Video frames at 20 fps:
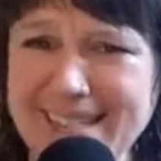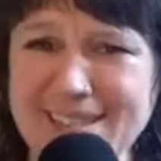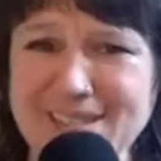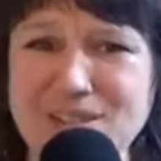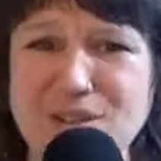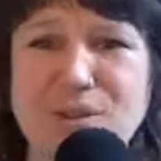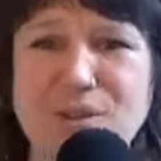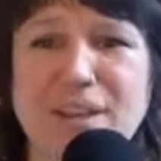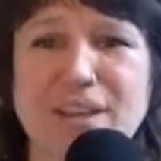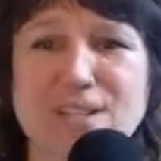And
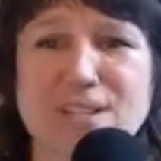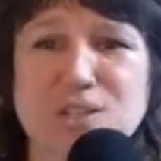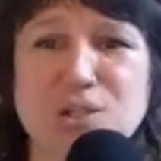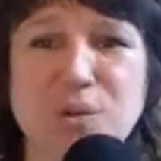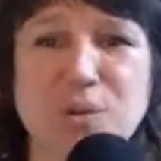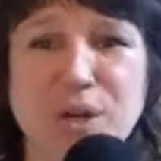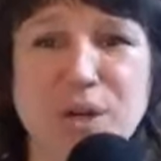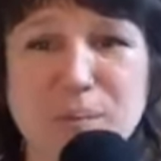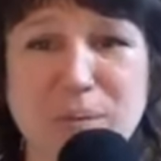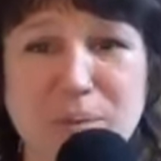so then as
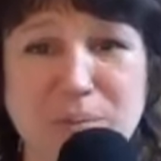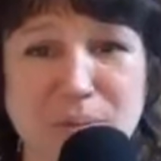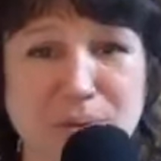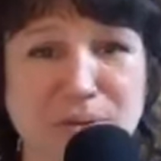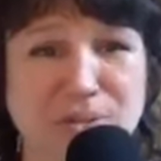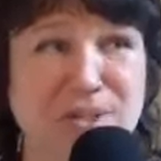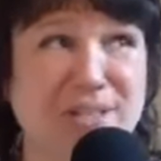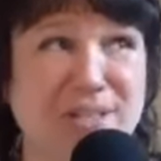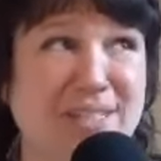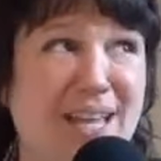queer people,
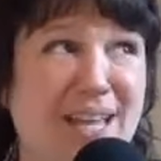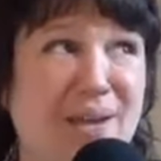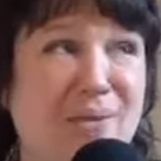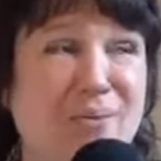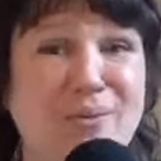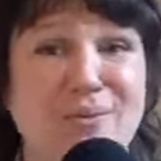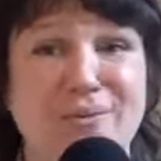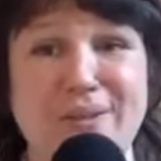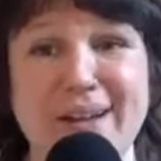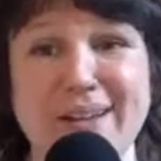we're just like,
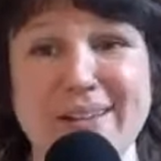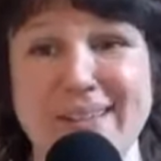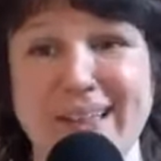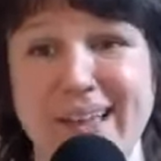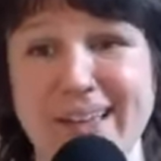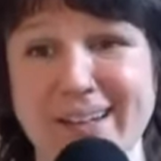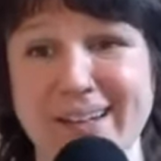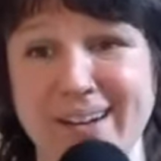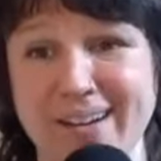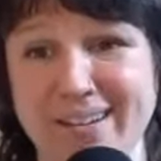well, fuck
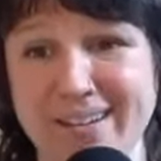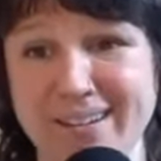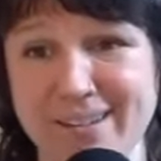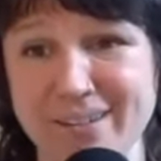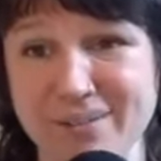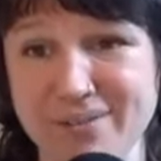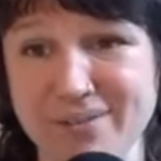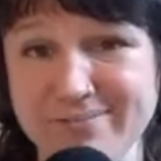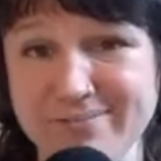that narrative.